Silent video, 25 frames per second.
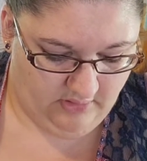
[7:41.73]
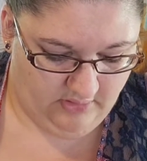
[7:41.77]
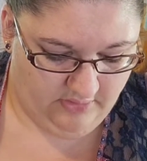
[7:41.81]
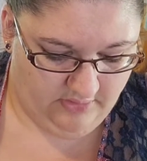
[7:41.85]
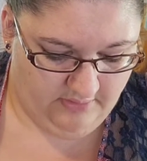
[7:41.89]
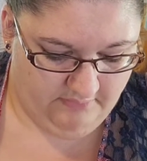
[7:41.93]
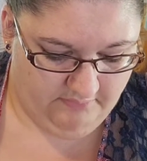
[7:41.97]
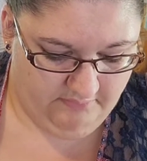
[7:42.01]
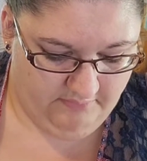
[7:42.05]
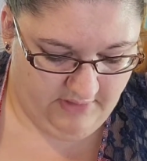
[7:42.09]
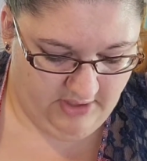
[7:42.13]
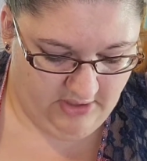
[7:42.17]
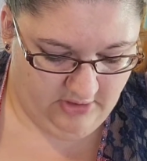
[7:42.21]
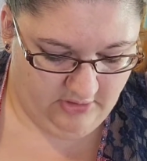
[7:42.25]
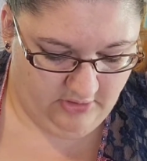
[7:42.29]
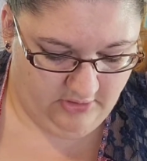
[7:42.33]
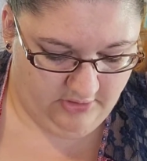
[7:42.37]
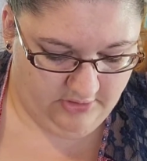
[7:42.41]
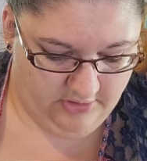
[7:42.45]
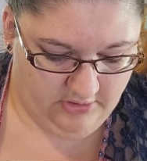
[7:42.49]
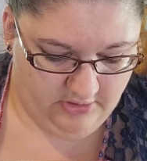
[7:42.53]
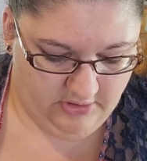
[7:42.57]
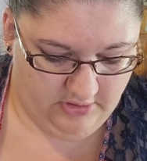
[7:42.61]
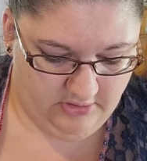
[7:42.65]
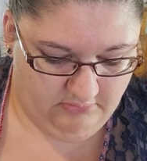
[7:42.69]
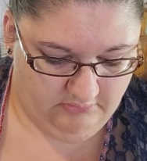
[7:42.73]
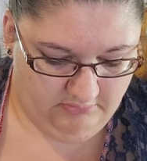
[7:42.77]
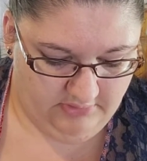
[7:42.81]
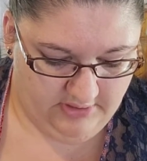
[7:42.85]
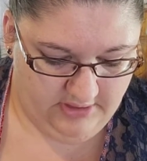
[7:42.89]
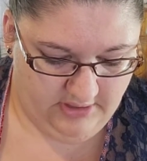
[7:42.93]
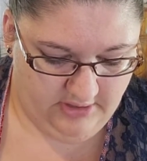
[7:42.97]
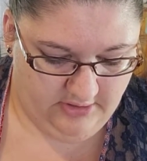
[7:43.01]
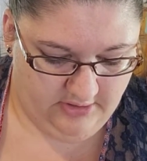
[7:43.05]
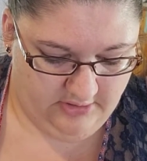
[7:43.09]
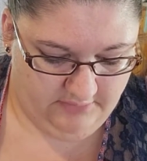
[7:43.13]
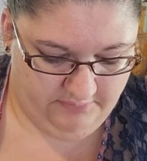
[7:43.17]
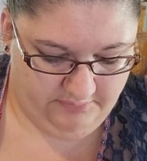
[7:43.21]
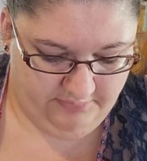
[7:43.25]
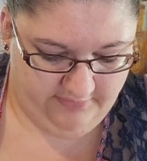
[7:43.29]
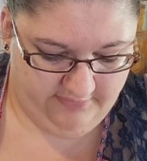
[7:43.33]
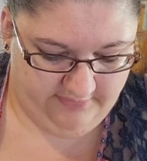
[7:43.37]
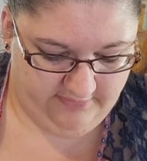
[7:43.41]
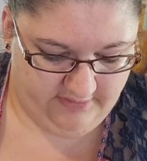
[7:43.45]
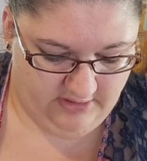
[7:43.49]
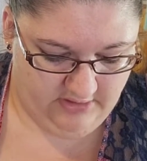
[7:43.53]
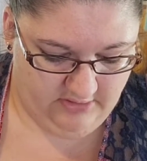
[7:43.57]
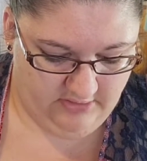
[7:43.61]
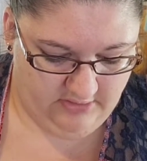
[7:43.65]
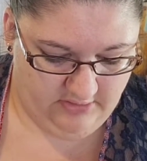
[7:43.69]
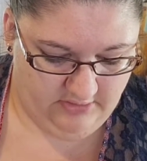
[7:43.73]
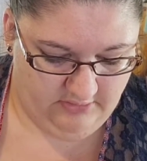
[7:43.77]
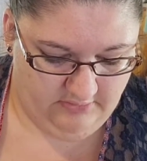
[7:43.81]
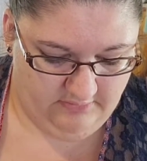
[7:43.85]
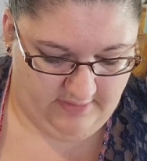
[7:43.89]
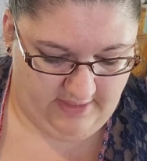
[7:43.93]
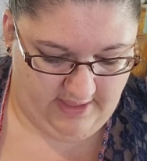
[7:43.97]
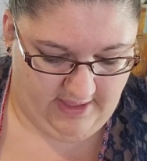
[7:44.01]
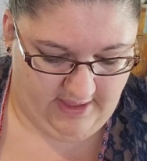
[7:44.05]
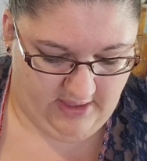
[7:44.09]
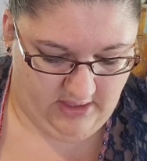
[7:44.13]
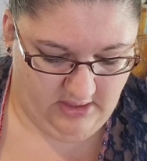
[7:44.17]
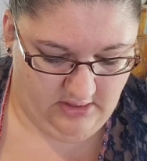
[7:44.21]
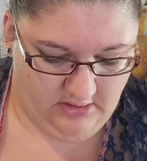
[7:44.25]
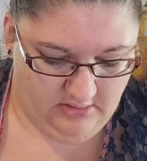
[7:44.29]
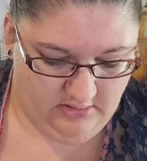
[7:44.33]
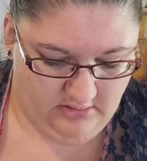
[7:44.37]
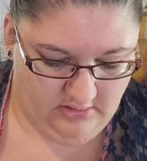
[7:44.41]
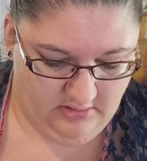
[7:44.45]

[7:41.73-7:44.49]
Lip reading: the middle, you can 100% do that.